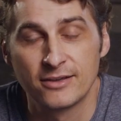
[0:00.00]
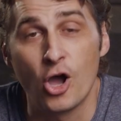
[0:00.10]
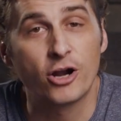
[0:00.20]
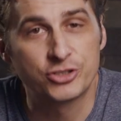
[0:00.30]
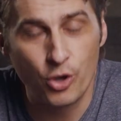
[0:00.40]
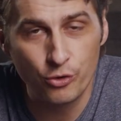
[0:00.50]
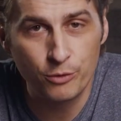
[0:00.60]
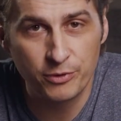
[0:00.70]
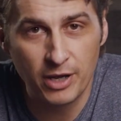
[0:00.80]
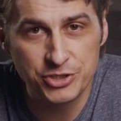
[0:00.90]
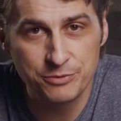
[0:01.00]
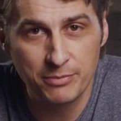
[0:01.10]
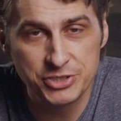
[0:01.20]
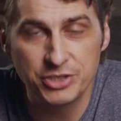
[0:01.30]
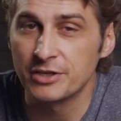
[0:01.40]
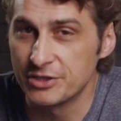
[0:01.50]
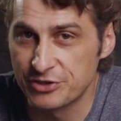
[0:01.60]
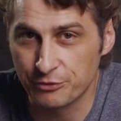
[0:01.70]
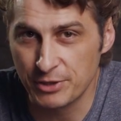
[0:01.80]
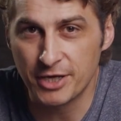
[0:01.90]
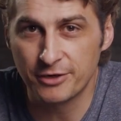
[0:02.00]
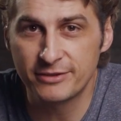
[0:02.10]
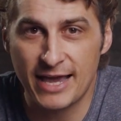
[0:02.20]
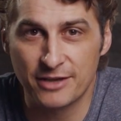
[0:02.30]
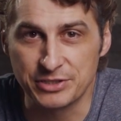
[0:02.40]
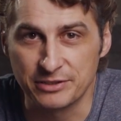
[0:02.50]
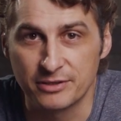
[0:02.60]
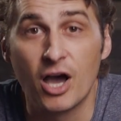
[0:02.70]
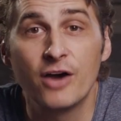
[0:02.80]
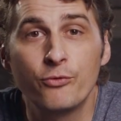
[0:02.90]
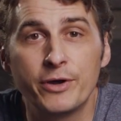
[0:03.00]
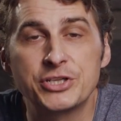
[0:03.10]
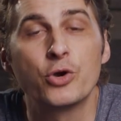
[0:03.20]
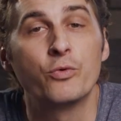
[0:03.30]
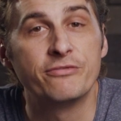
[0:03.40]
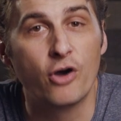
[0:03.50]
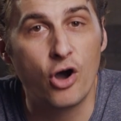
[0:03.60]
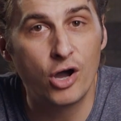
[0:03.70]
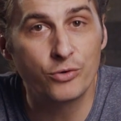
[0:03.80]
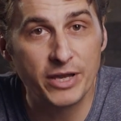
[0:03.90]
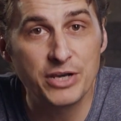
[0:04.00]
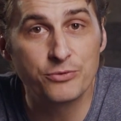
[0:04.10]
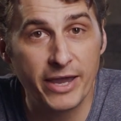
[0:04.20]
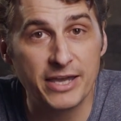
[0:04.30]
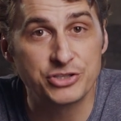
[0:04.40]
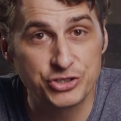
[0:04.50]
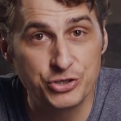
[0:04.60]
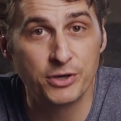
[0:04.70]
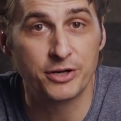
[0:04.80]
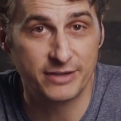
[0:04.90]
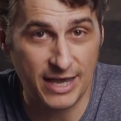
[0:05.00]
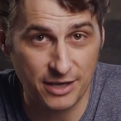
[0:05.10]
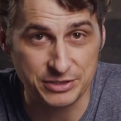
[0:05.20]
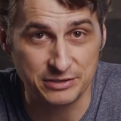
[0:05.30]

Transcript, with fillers: Our total production budget is 300,000, of which we've already raised 200,000.